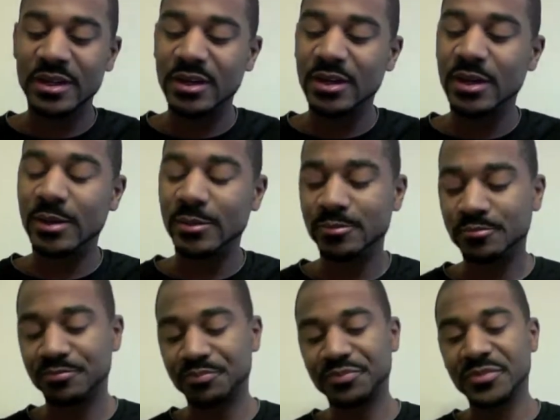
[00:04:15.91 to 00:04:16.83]

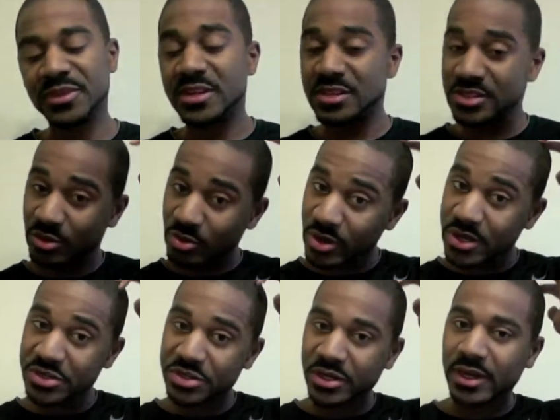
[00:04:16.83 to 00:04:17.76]
Does a
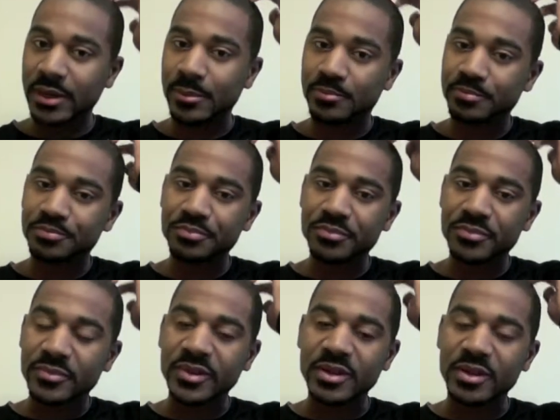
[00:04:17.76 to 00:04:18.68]
great job
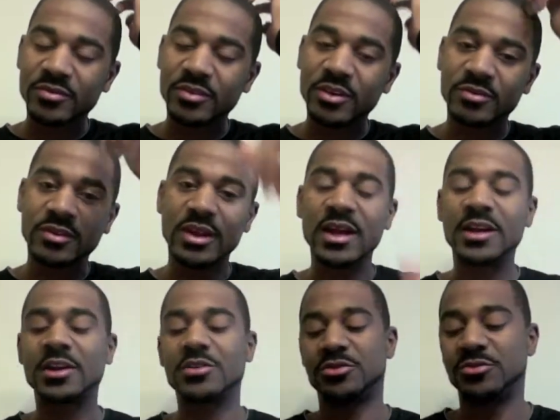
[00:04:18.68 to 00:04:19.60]
of
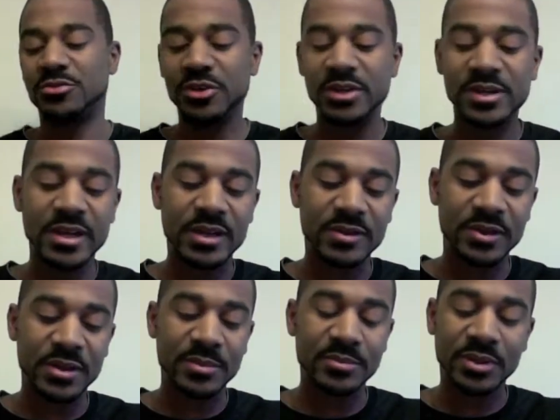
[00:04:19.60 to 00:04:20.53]
locking your foot
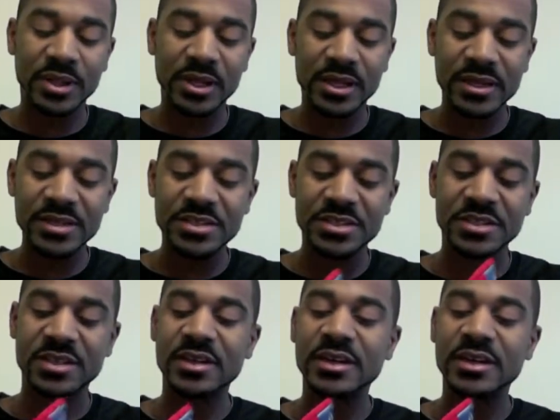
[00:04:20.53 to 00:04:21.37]
down in place.